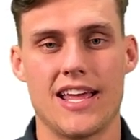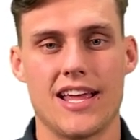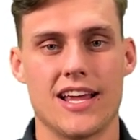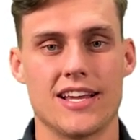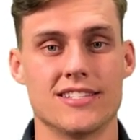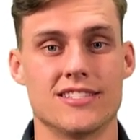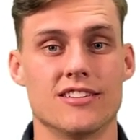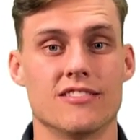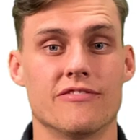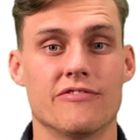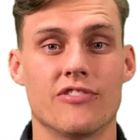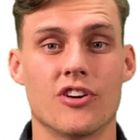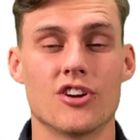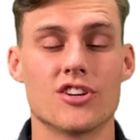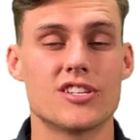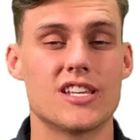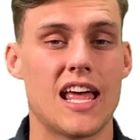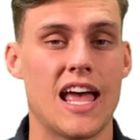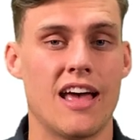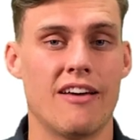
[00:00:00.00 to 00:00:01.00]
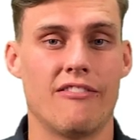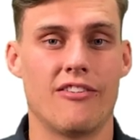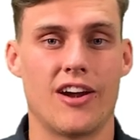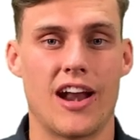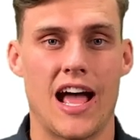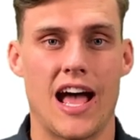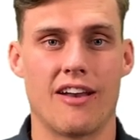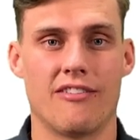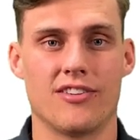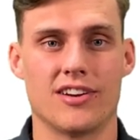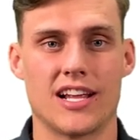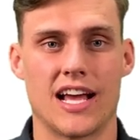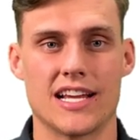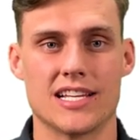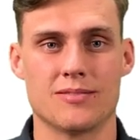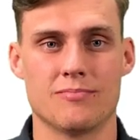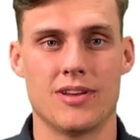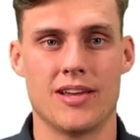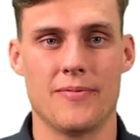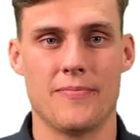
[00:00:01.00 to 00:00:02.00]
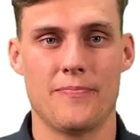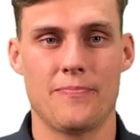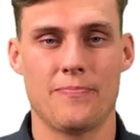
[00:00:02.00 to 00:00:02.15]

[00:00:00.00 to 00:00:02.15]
as their first ever advertisement.